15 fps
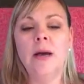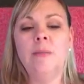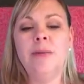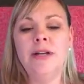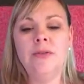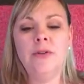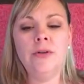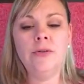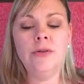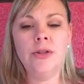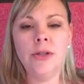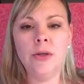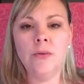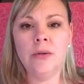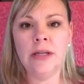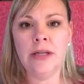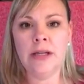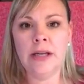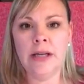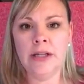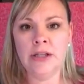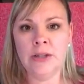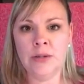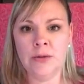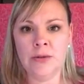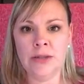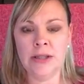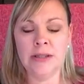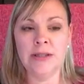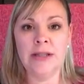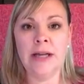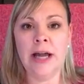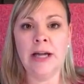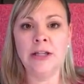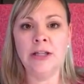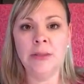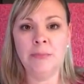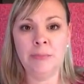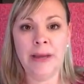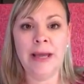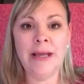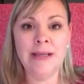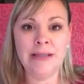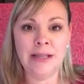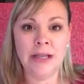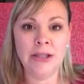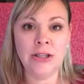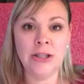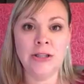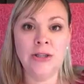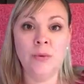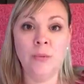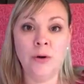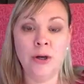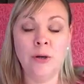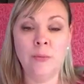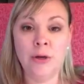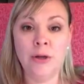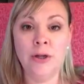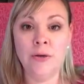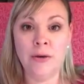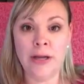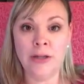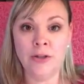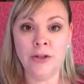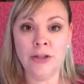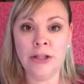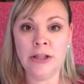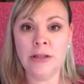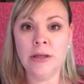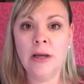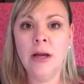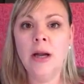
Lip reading: But if you don't engage those things and actually pay attention to where you're putting your energy,